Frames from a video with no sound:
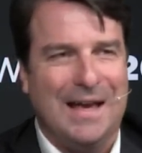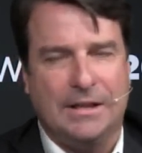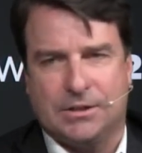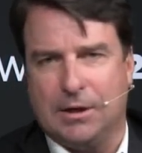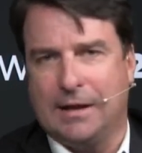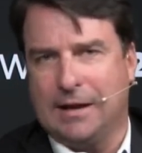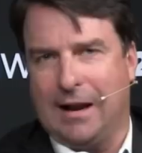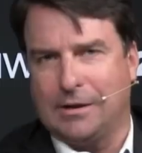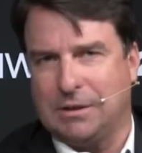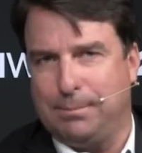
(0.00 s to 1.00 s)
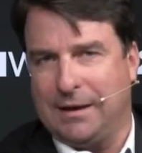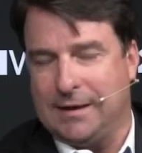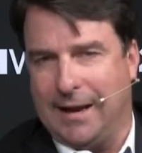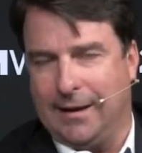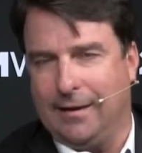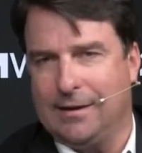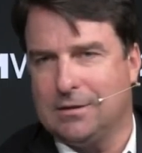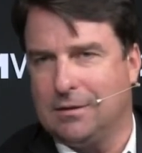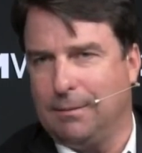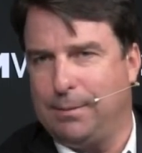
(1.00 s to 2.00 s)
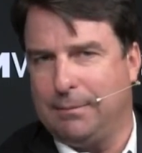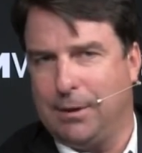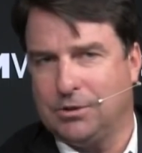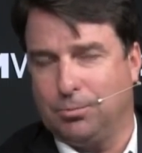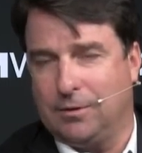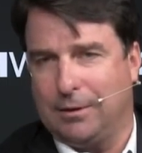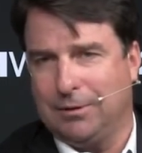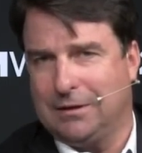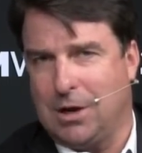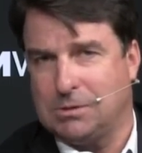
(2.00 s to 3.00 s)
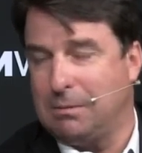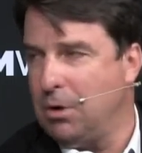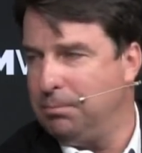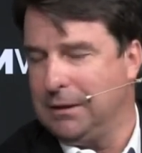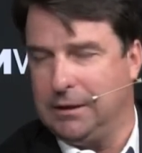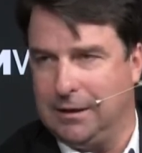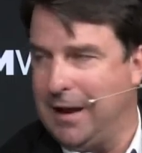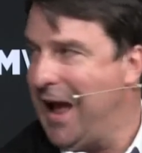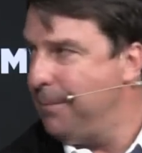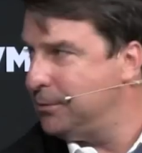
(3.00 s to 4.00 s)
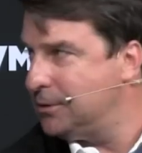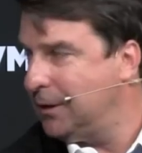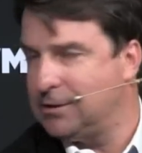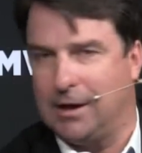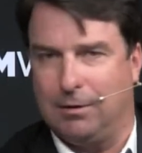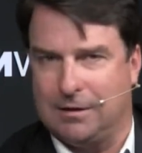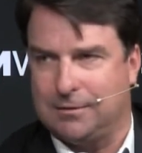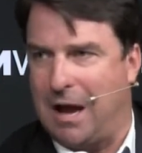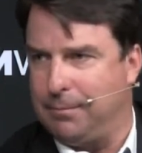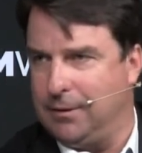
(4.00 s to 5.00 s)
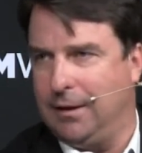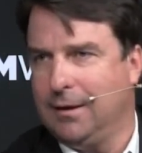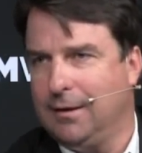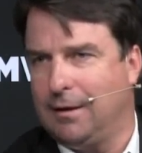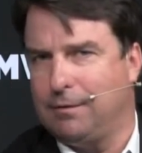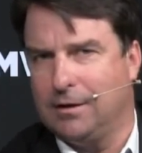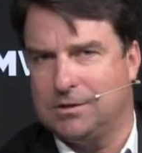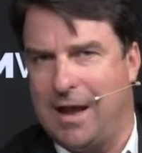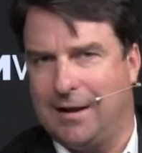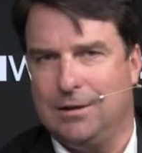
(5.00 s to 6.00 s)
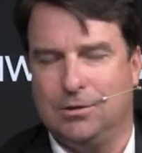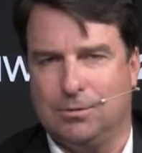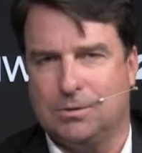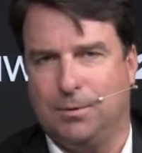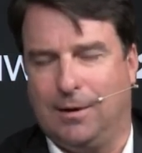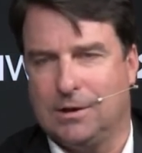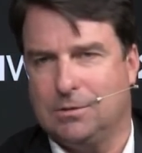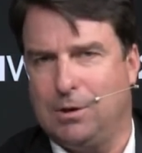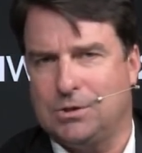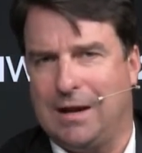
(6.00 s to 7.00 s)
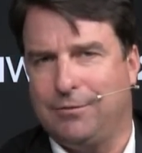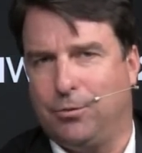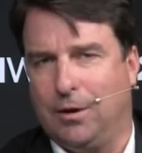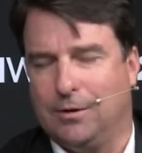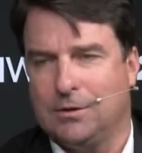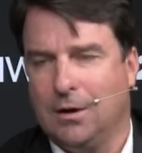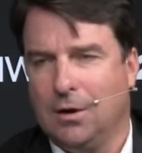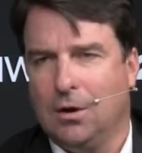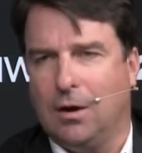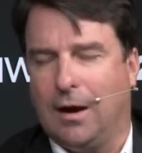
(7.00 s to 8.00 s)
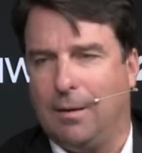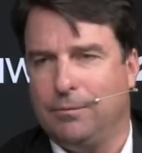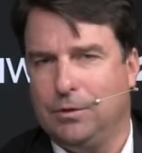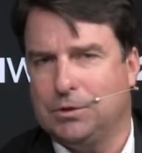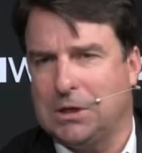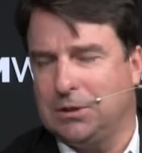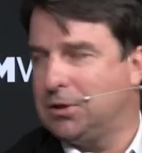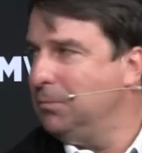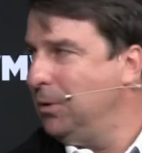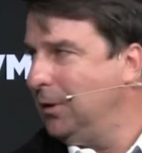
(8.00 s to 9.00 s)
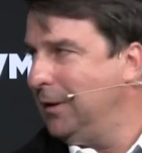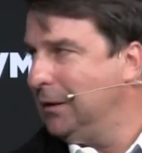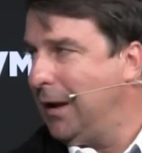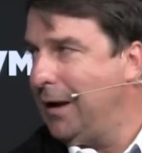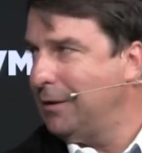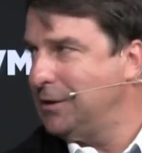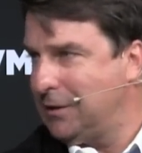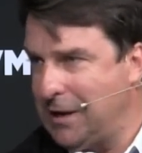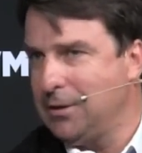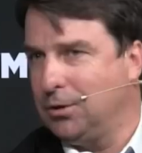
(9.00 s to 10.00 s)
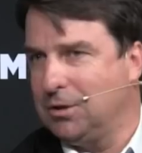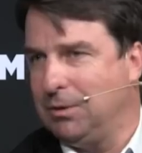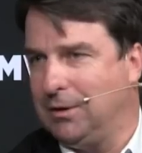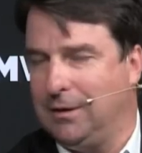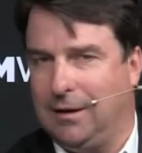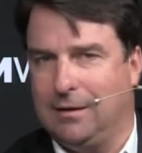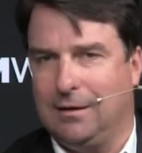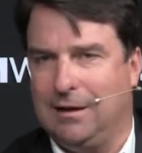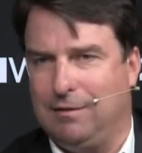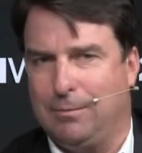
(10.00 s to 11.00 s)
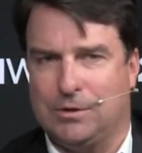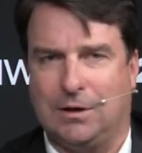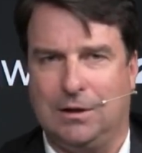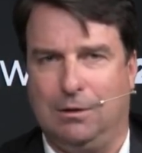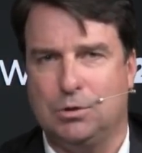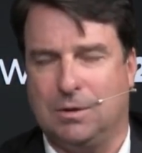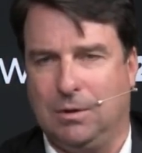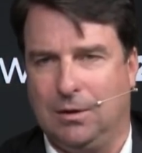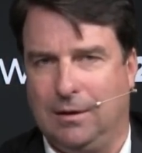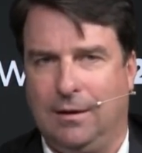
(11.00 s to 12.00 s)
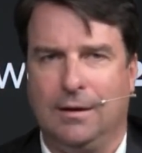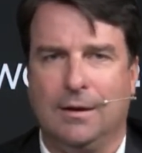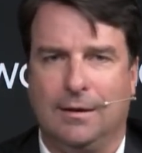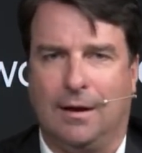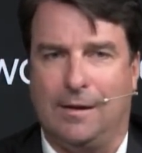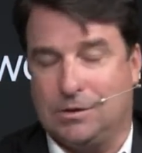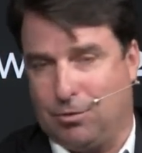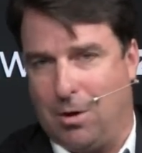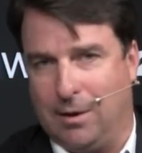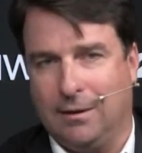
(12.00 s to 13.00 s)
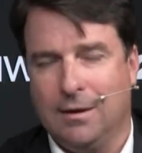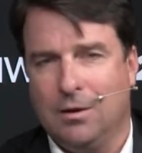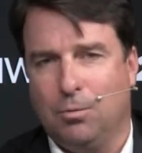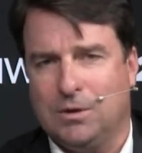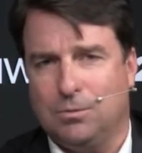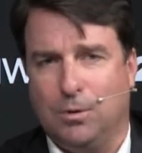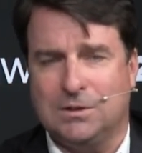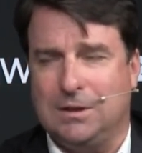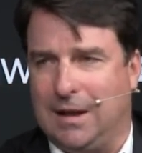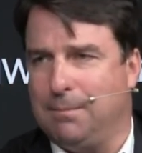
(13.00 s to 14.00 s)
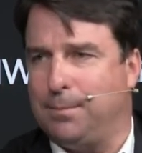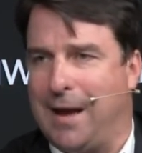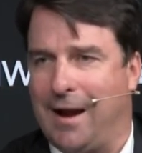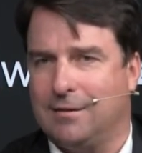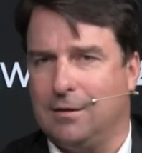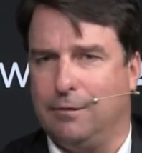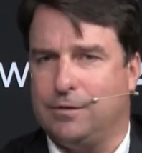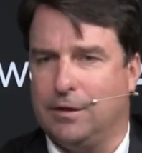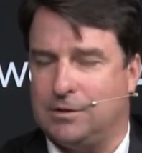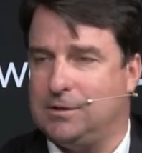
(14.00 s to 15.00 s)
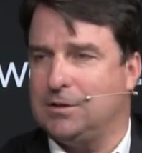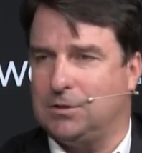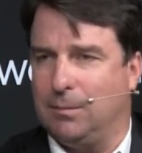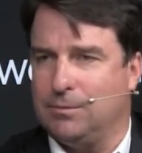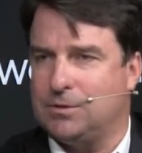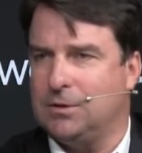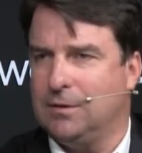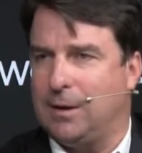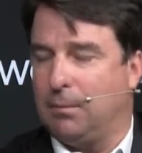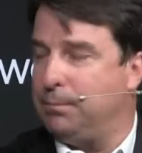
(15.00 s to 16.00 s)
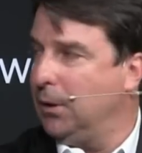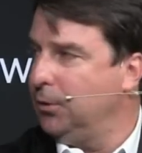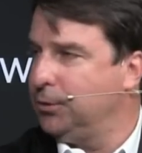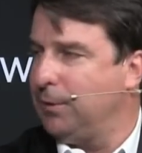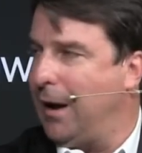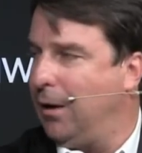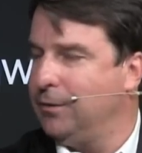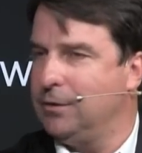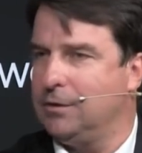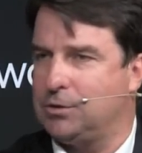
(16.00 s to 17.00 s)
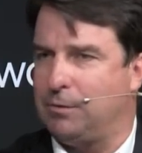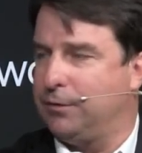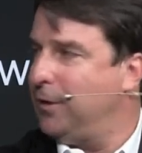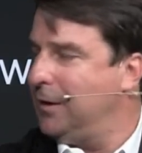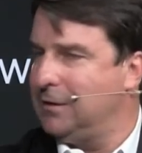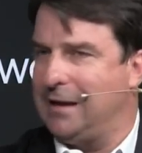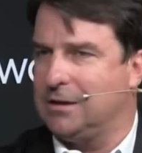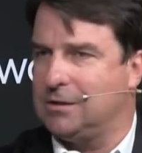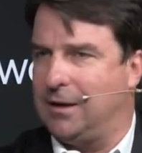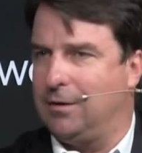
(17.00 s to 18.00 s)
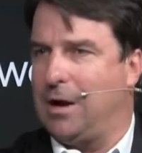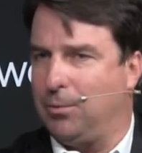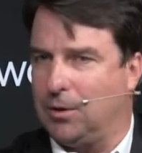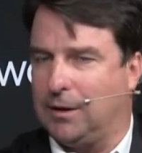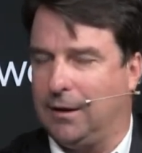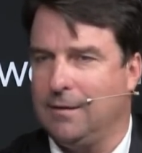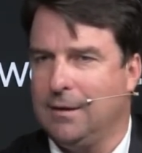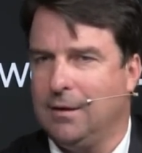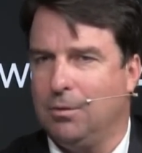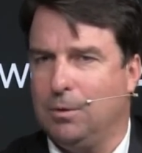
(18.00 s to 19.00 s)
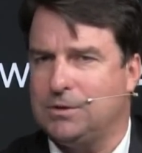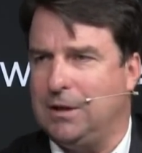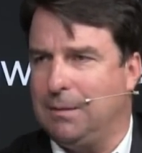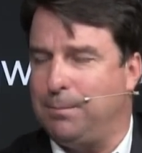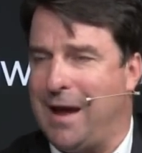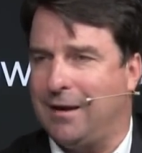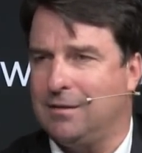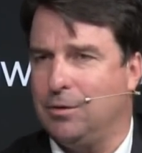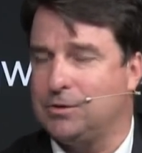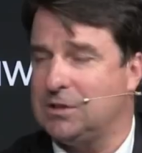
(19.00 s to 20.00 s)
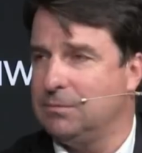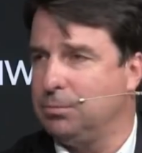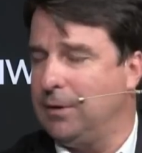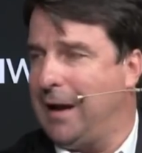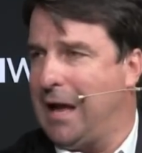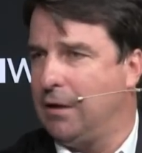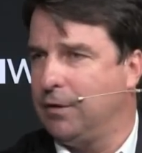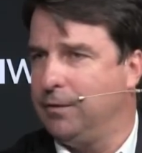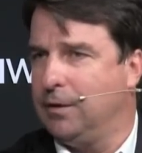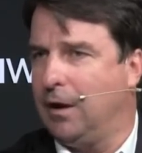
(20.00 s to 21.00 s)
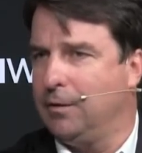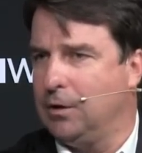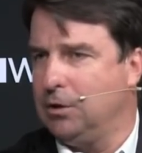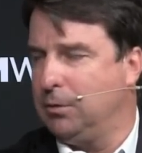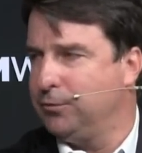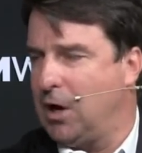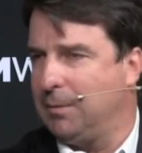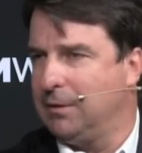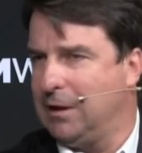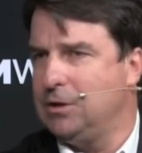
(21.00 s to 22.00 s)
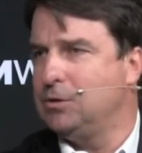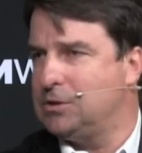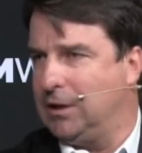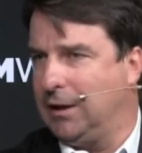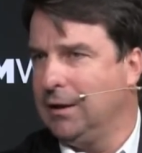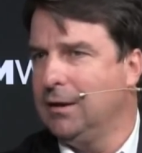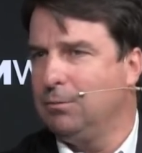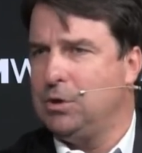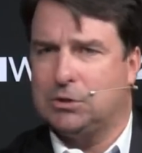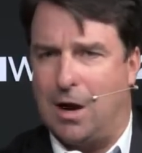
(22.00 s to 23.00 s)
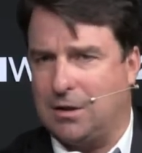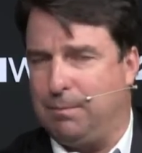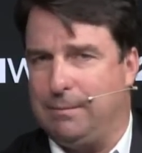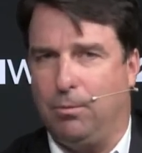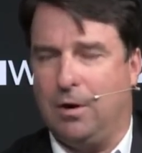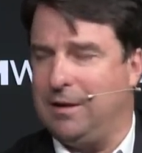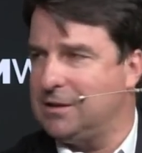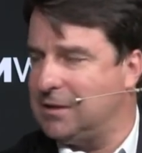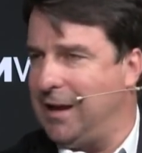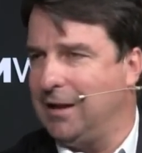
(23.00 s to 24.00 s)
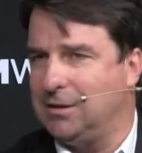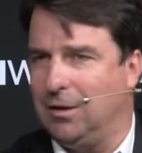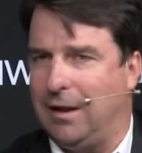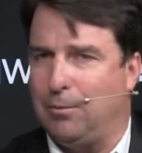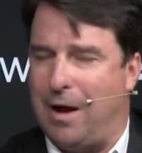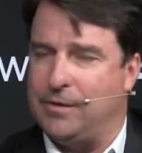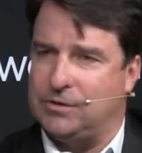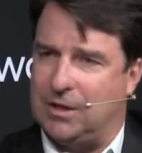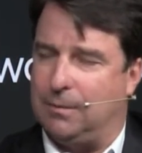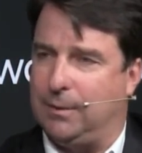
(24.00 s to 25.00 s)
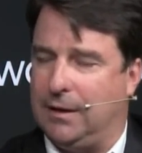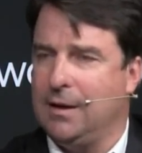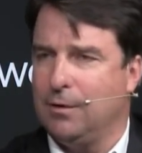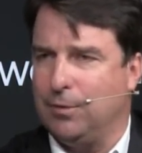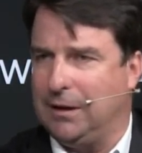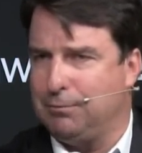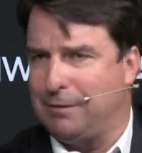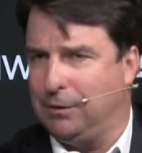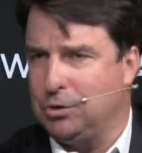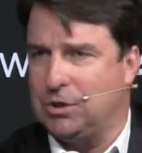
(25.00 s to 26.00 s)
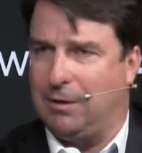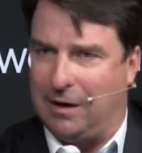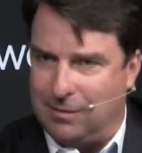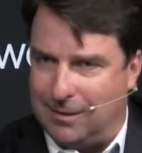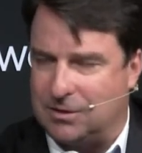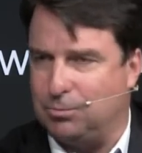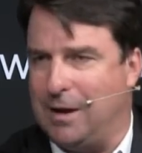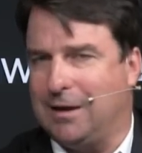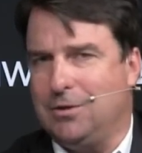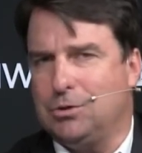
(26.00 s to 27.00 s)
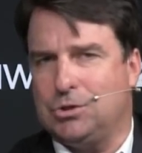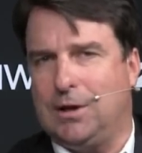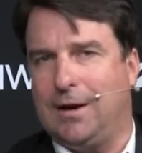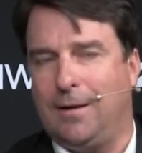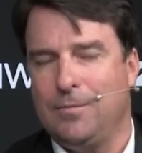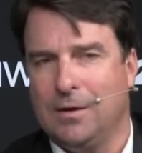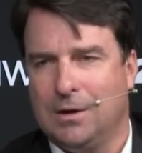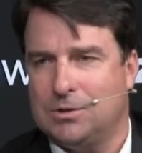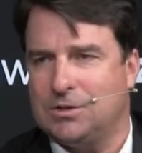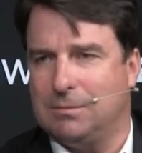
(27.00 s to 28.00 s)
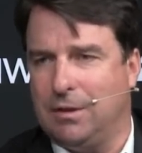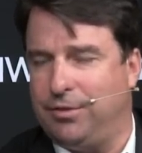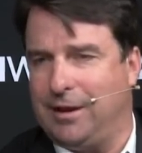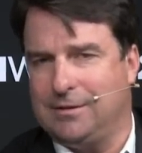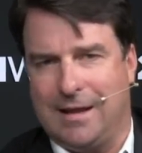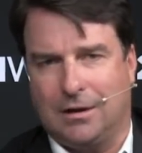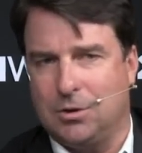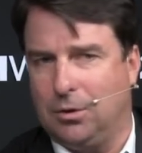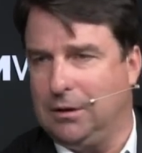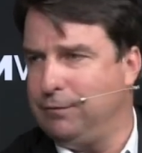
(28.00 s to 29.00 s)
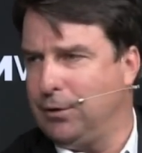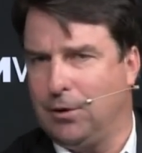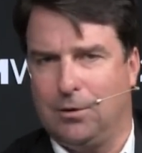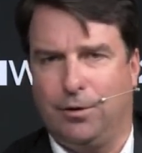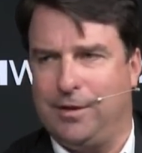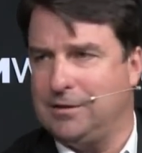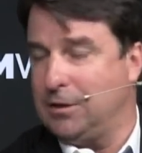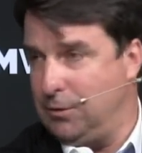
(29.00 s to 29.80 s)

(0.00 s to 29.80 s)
and so, and, and obviously big data is the big buzzword that really talks about mobility and apps, et cetera, mm -hmm. at the top of the uh, stack and user experience. The question I have for you is, um, you talk to the community a lot, obviously the technical community, and VMware's got a huge community uh, that's growing. What, what's the impact of the systems that are built around software-defined data center networking? What's the impact those systems will have on, on the new environment that you see? When you talk to people, what are they saying to you like, wow, this is going to be really revolutionary in this way? Can you share just some of the things anecdotally you heard or things that